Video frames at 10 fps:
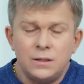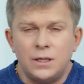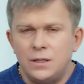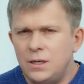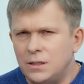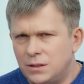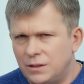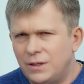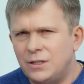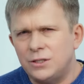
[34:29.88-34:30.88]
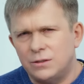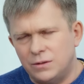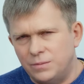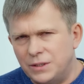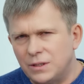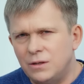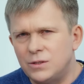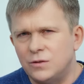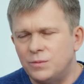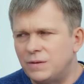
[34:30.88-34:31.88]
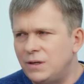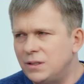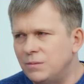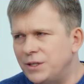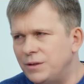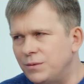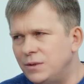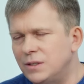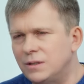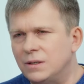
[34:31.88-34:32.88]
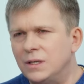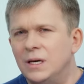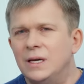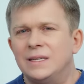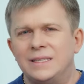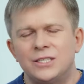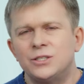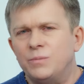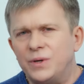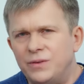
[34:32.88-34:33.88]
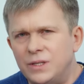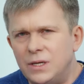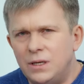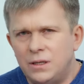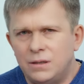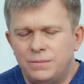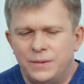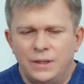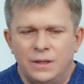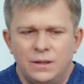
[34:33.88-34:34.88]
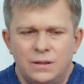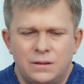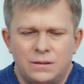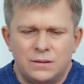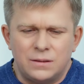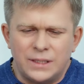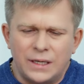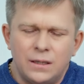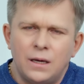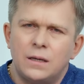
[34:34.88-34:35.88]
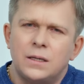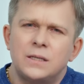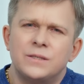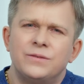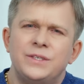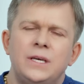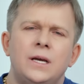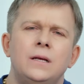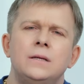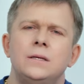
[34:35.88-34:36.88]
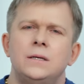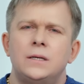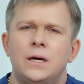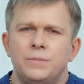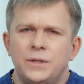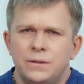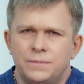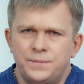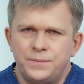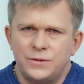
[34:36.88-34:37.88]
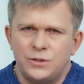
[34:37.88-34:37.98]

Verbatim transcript: Well, there are fellows who try to rule and manipulate our behavior, driving us into limits of one or another kind.